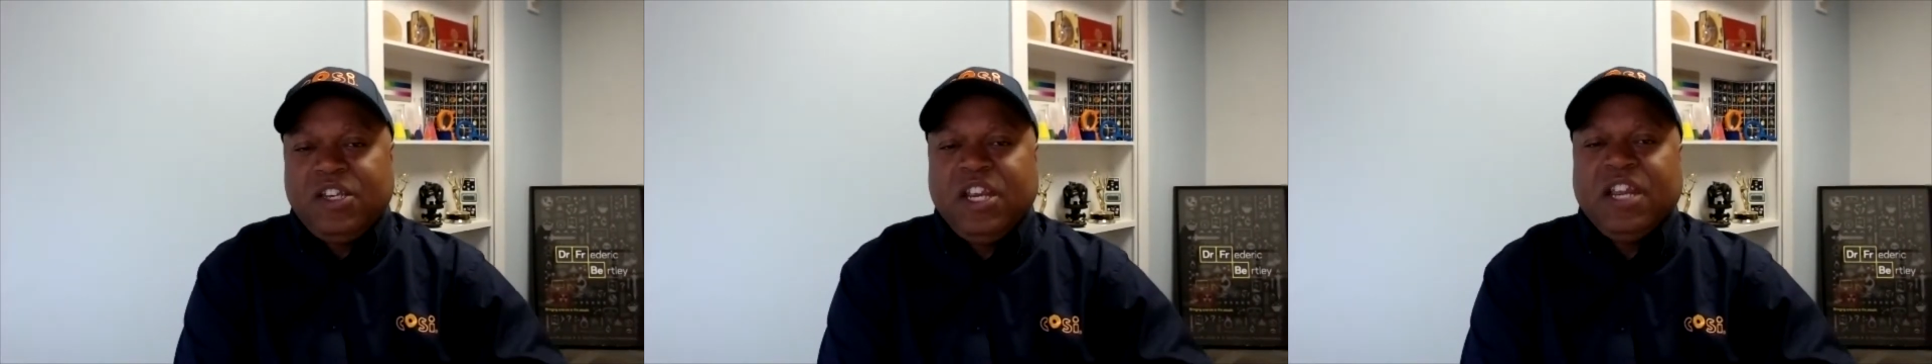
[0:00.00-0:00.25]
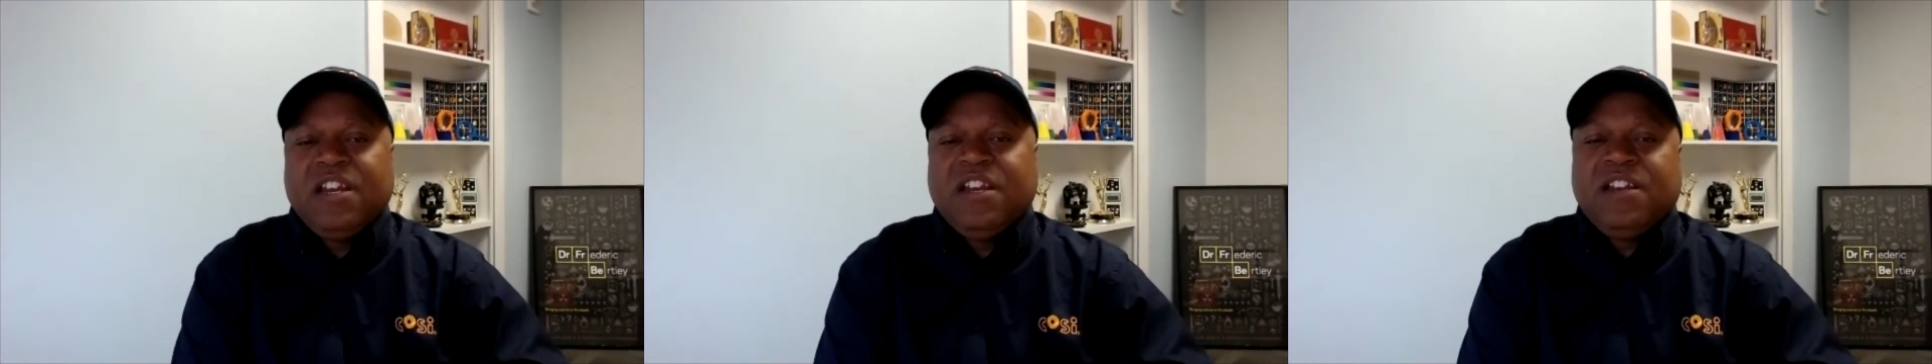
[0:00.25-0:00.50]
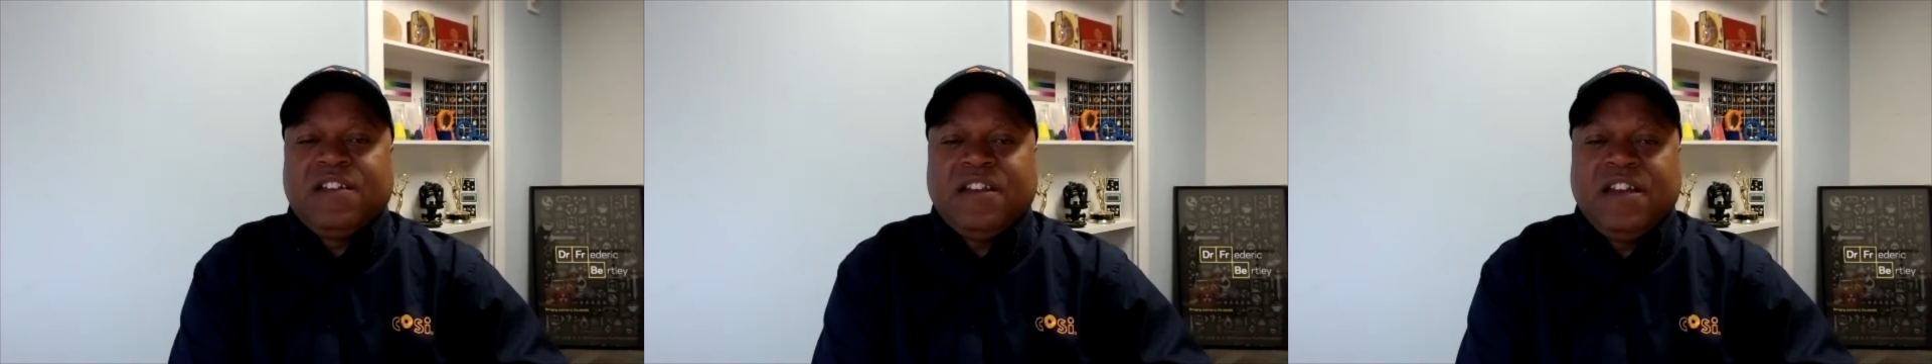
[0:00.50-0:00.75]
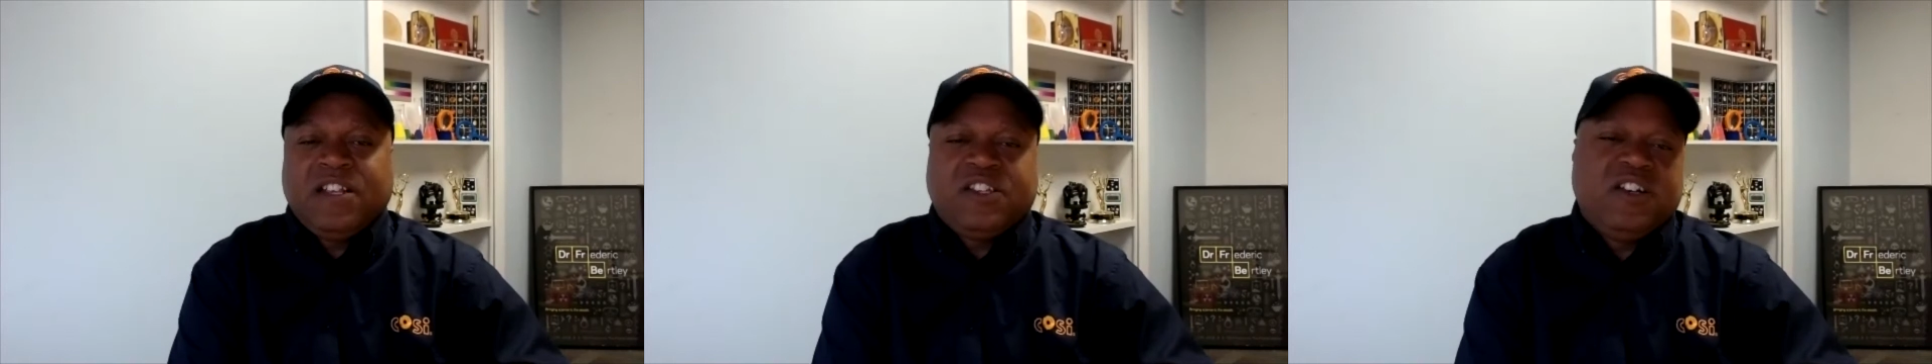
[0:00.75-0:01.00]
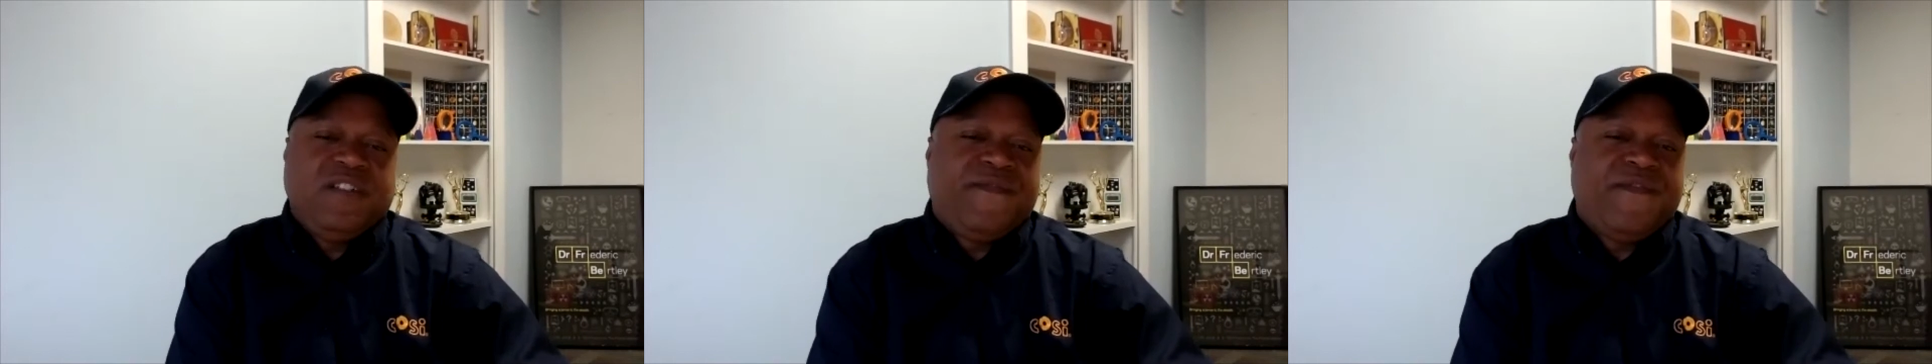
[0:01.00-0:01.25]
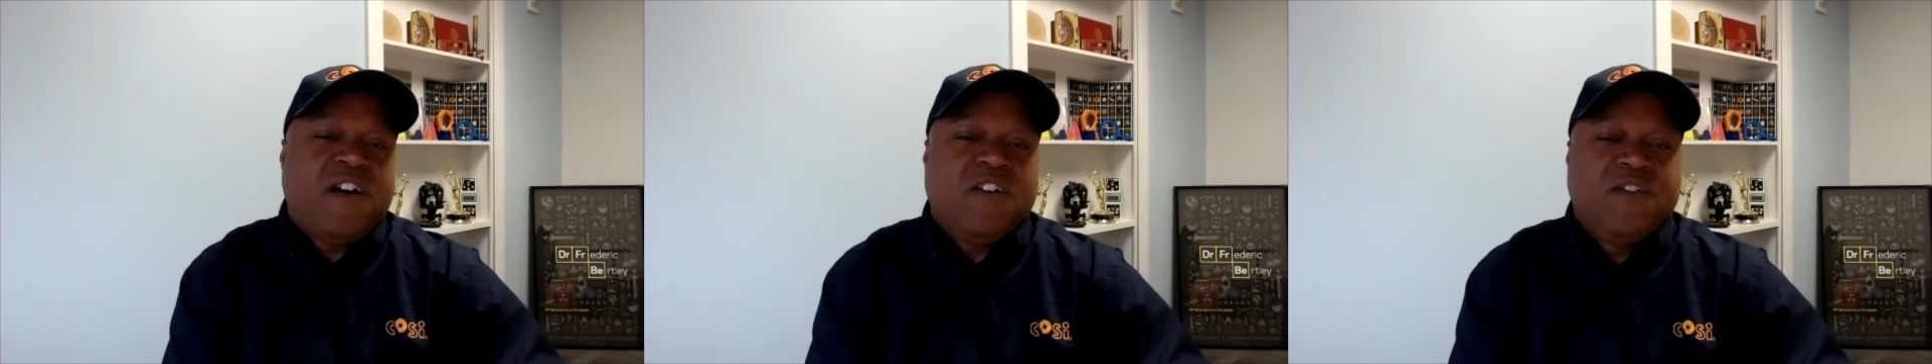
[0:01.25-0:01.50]
didn't necessarily
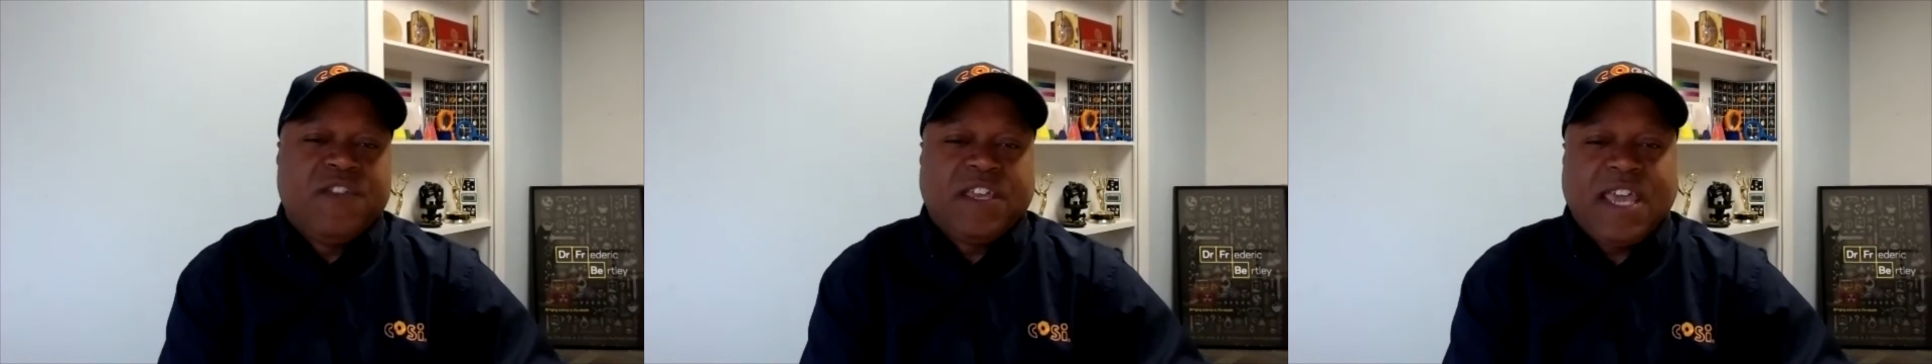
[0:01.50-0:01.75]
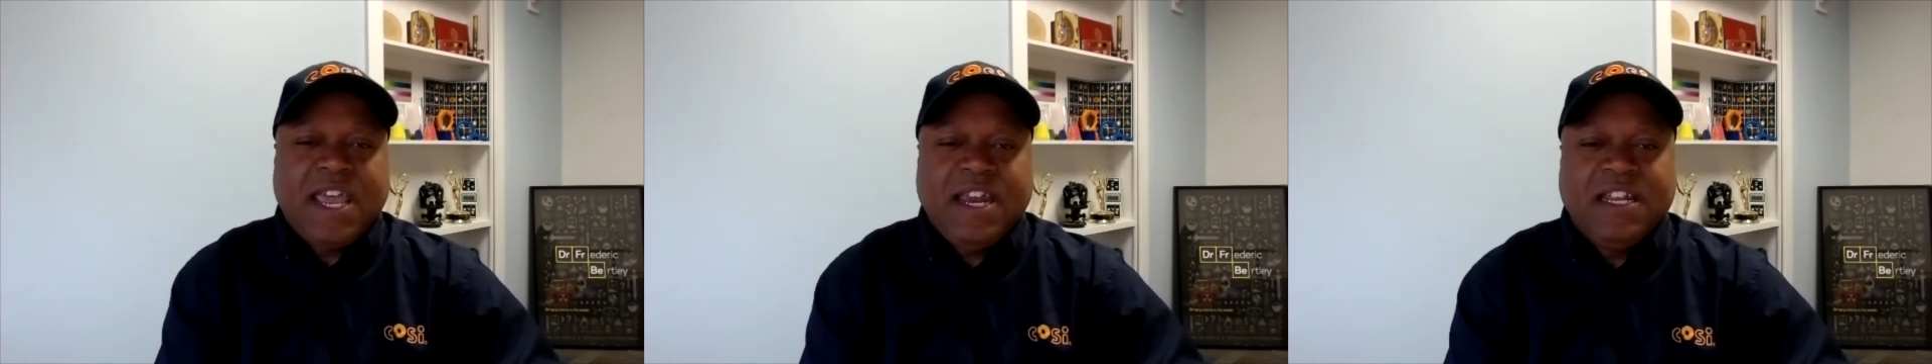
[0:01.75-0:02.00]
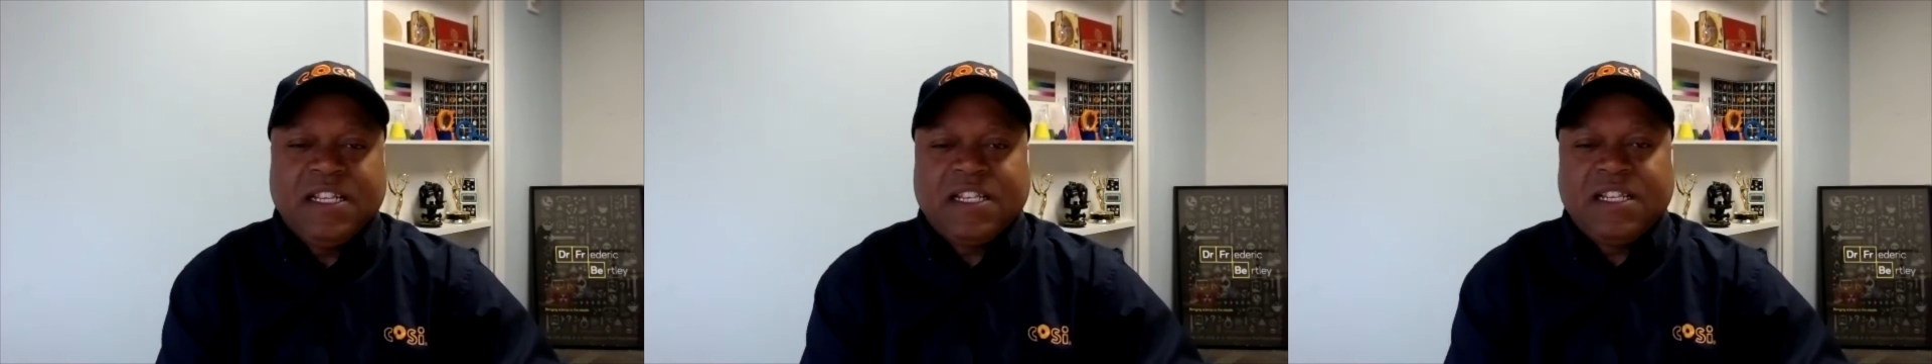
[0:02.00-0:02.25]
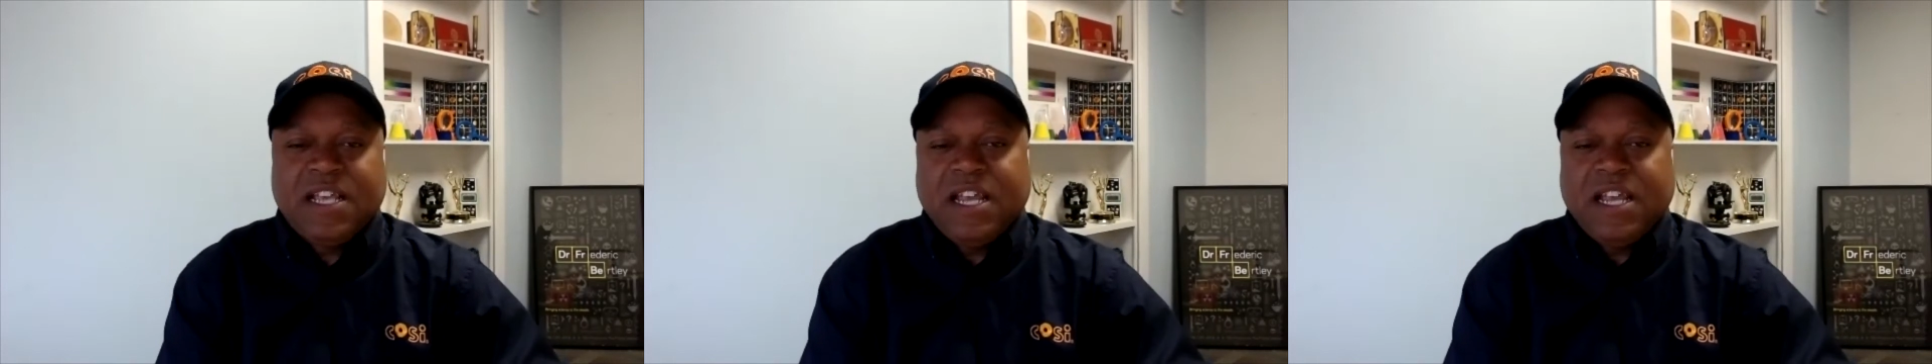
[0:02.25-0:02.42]
follow the cadence